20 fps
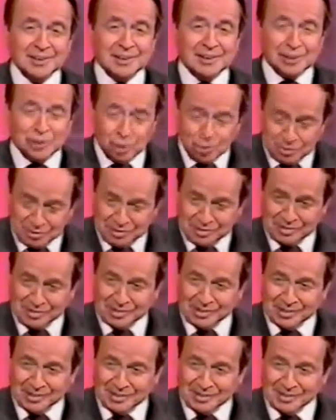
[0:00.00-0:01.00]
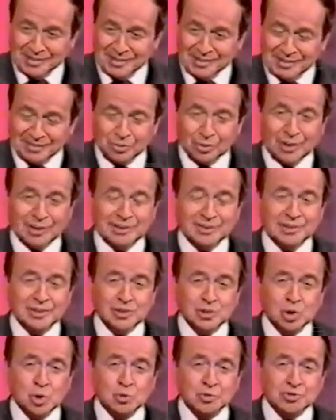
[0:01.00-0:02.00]
close friend
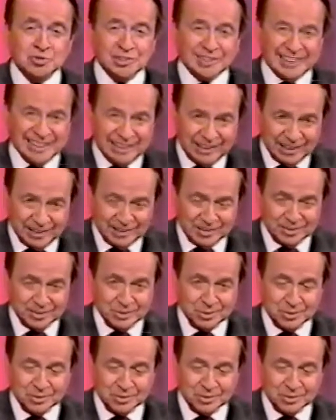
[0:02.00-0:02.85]
Joe Celine,